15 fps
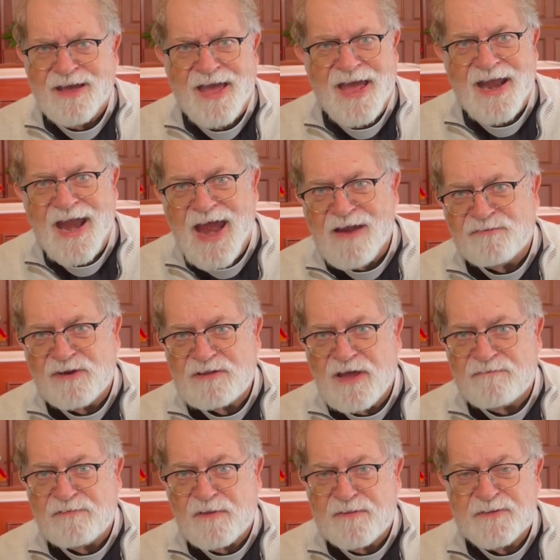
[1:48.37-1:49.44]
at every
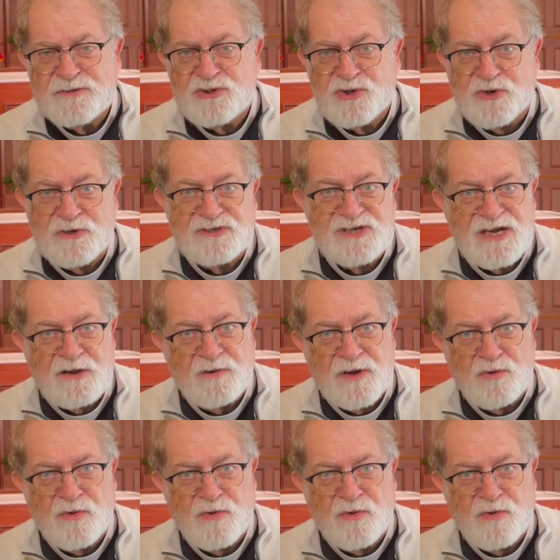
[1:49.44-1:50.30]
level of the church here in